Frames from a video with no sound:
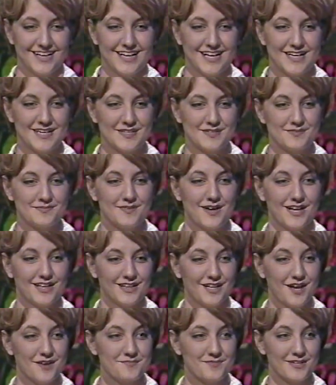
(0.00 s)
Um, a
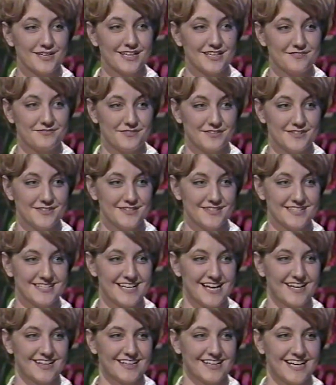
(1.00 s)
lot more confused
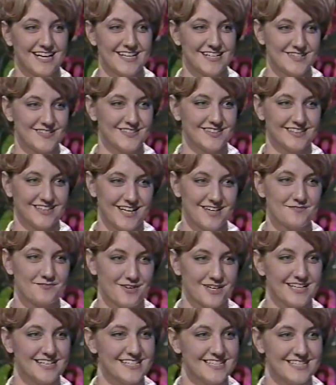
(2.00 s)
now that I know a lot
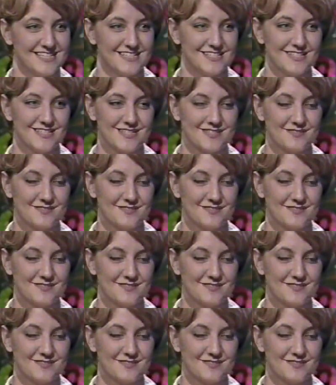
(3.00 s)
more issues,